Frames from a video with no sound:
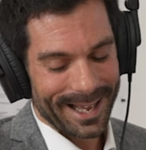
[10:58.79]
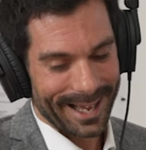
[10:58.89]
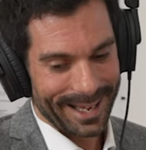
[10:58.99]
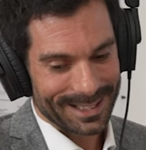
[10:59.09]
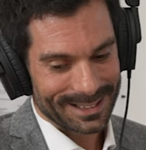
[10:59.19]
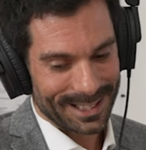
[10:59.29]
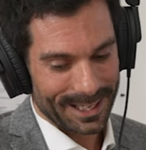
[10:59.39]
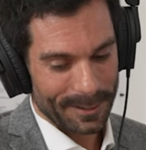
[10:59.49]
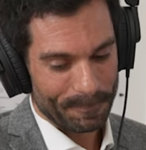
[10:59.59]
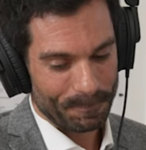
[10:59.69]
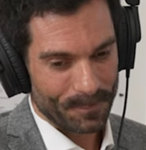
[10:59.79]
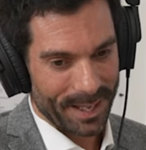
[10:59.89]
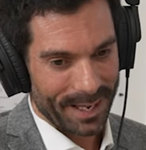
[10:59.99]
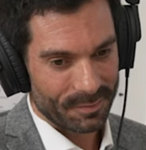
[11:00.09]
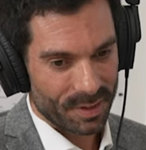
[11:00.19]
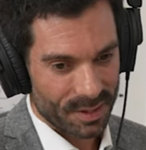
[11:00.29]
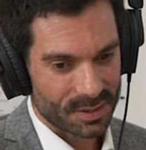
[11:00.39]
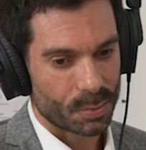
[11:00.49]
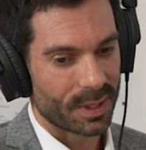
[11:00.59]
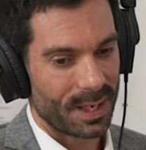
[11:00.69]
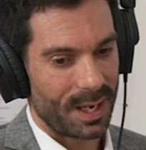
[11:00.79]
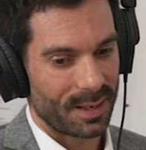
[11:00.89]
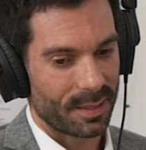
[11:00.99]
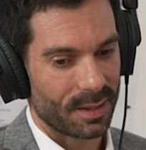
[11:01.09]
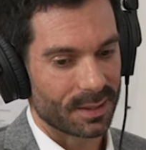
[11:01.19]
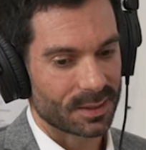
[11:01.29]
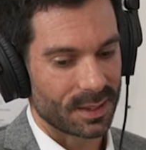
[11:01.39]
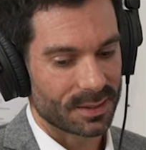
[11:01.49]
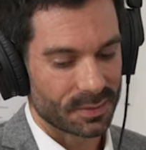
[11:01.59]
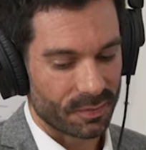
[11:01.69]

and um, and with this regard, I think it's it's